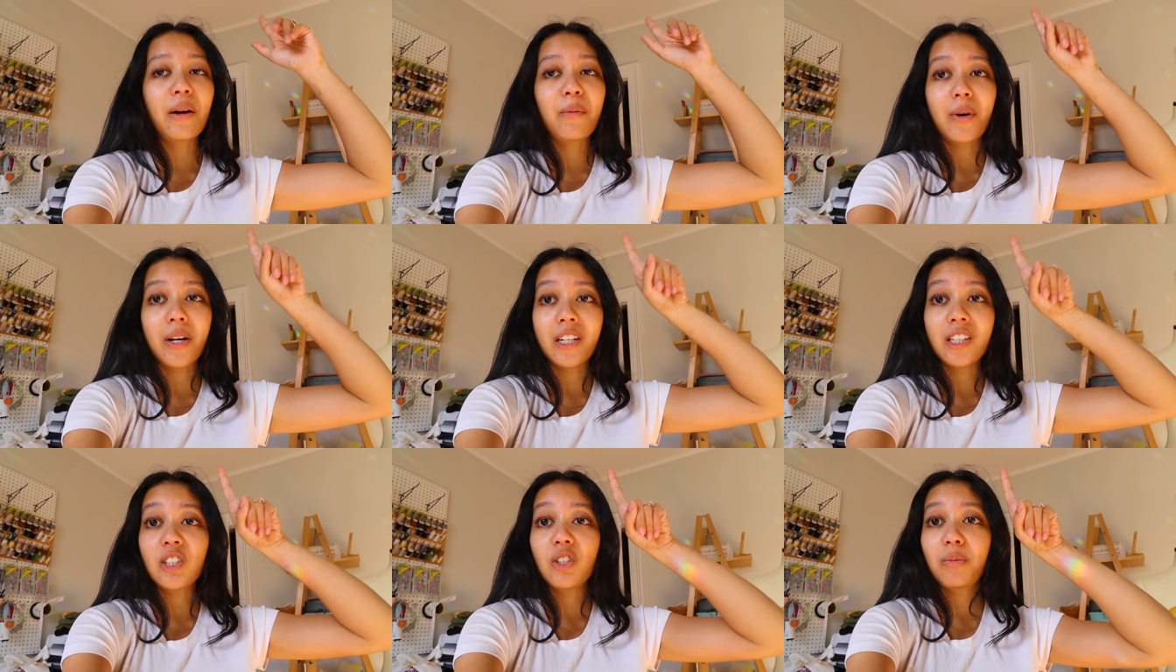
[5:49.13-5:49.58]
I
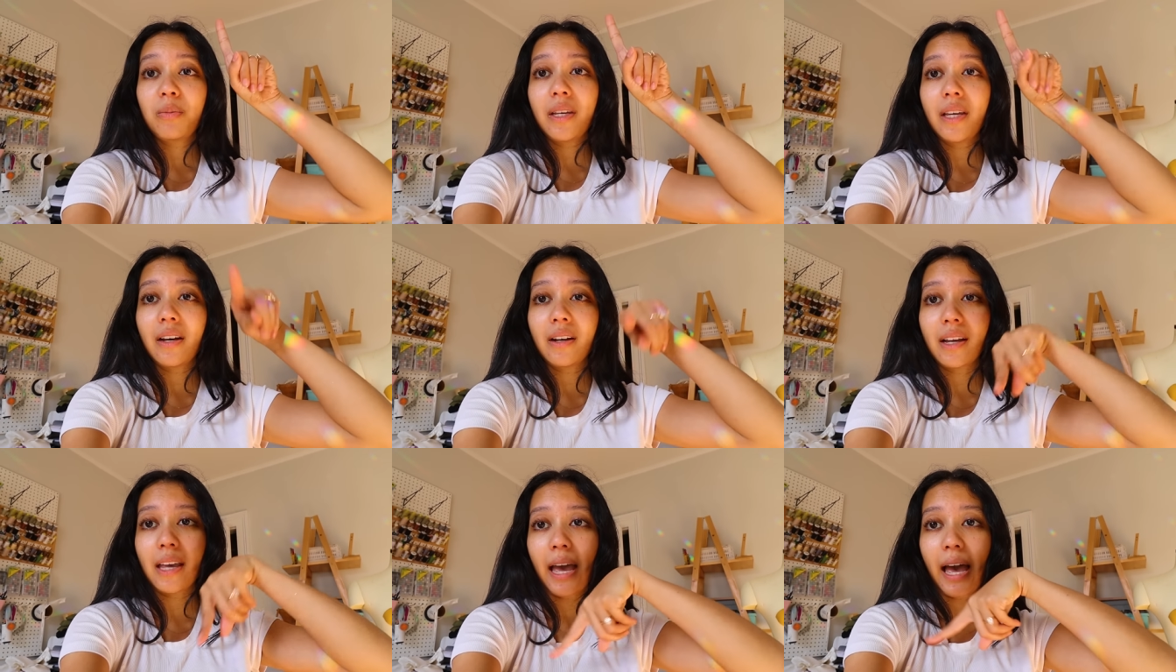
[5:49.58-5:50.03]
want it to
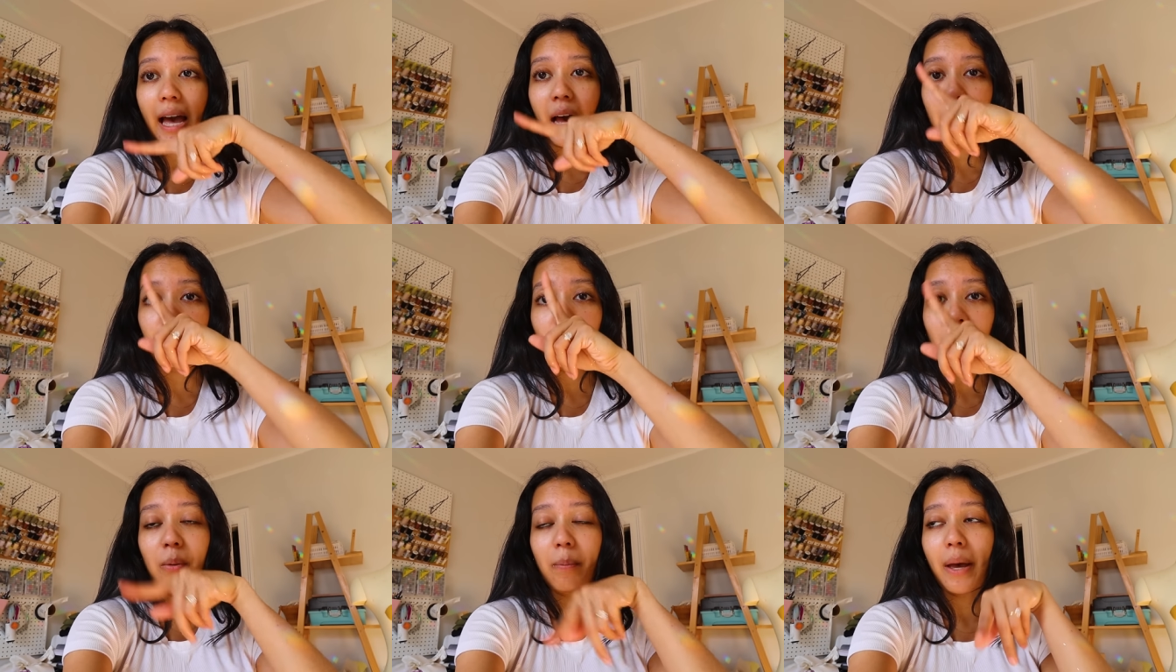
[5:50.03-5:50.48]
be a
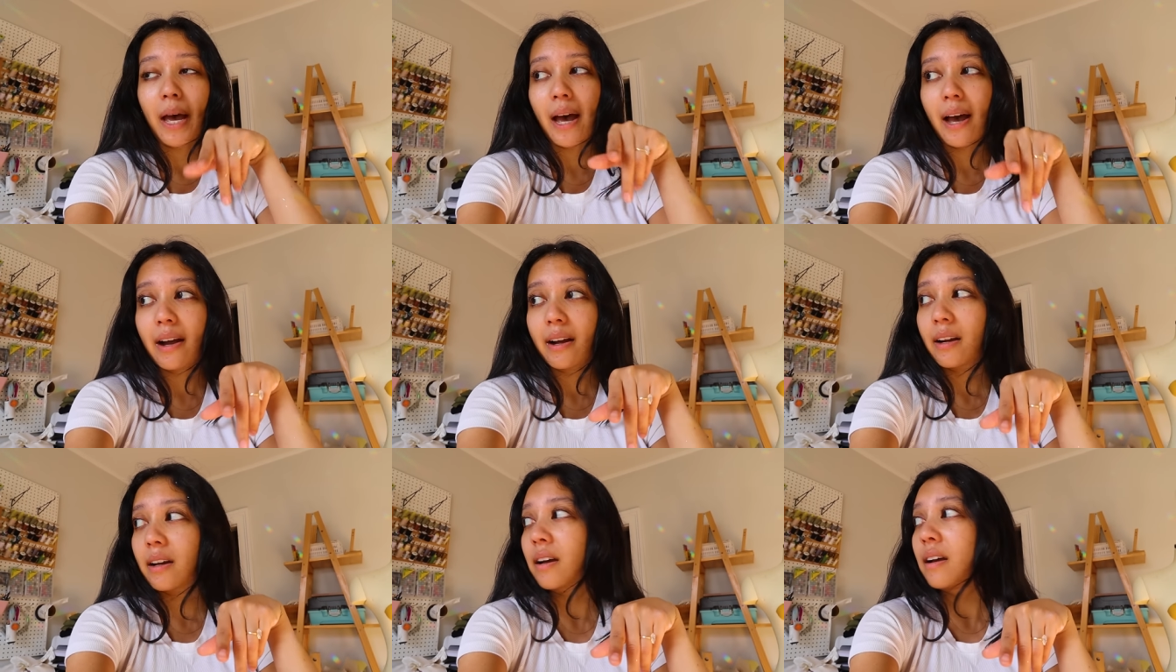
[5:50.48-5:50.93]
cowl
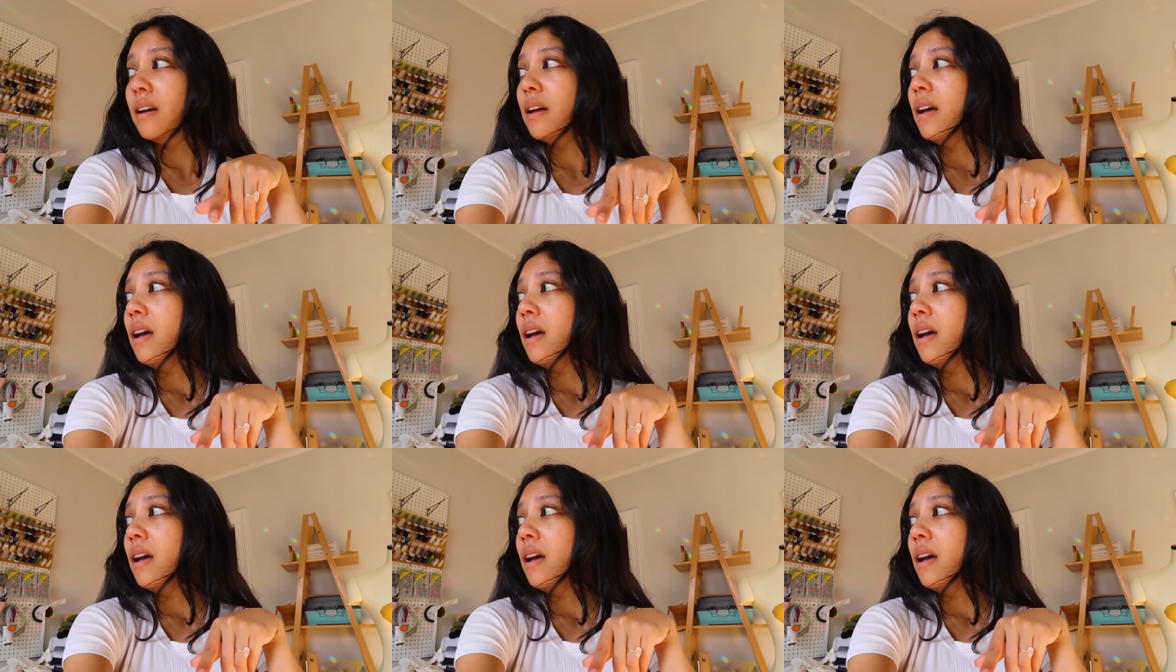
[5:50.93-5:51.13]
back.